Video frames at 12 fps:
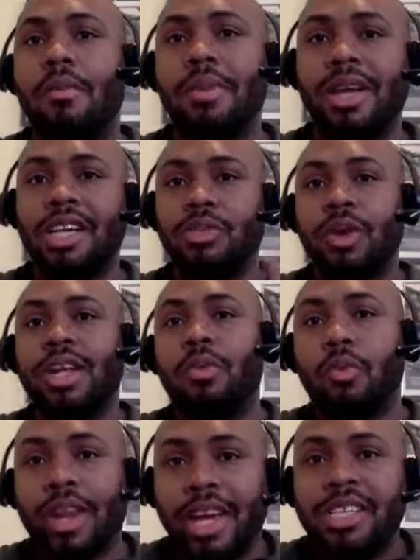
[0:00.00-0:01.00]
because what
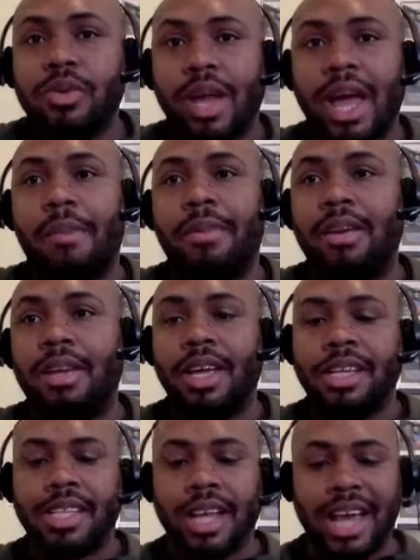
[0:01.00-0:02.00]
is going to happen
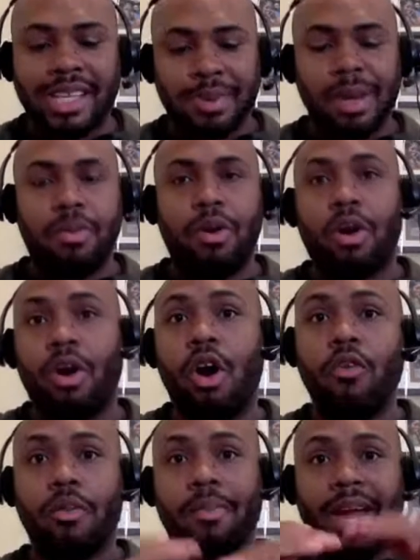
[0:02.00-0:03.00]
is that as people are
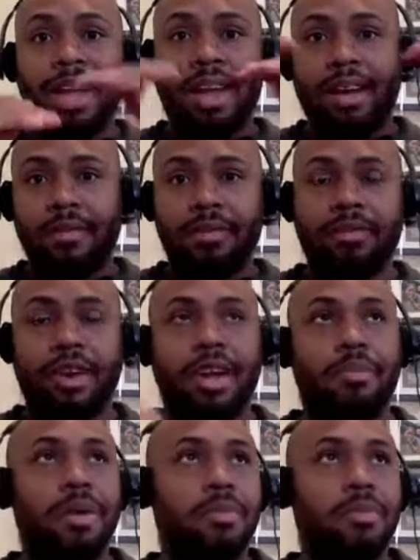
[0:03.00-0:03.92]
overpaying, right?